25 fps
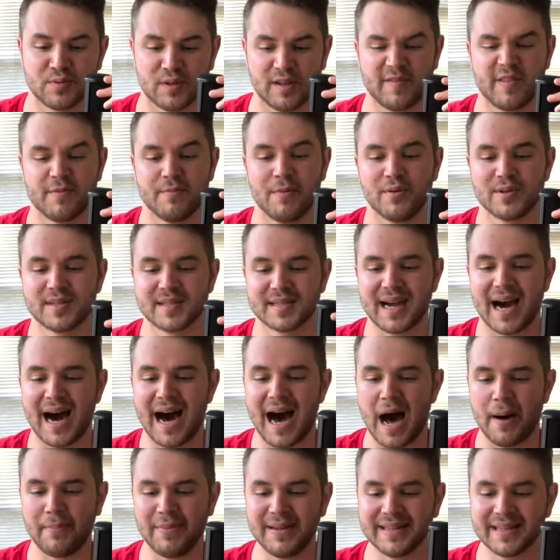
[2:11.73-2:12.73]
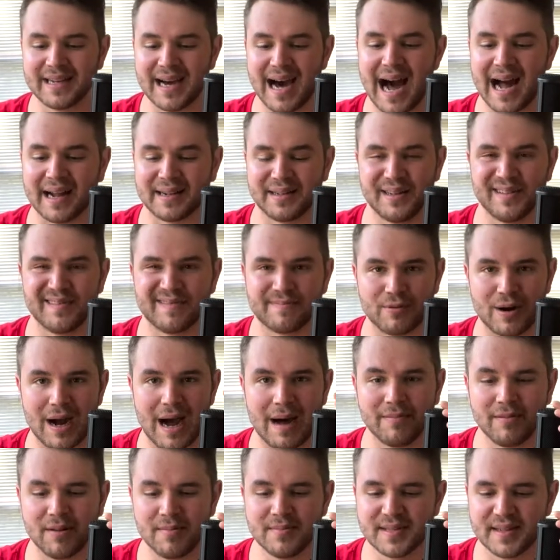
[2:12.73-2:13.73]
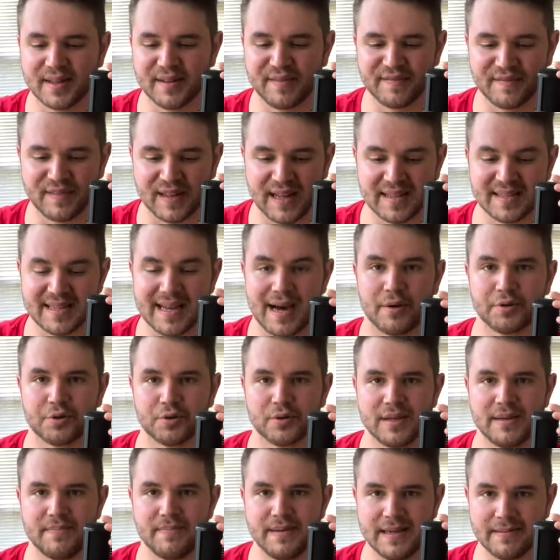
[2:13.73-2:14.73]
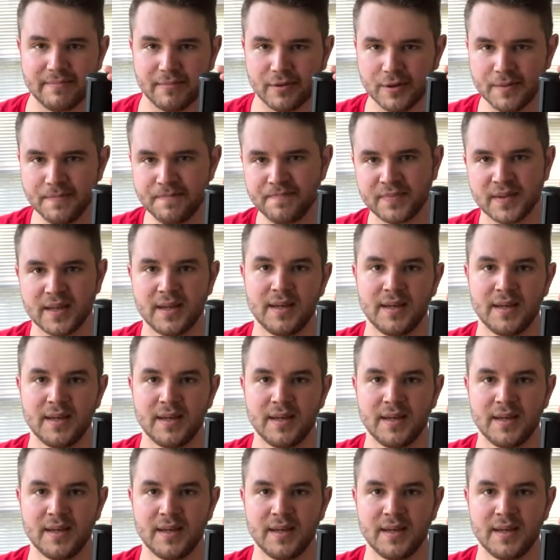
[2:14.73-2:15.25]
one of the most common cognitive problems that afflict elderly people.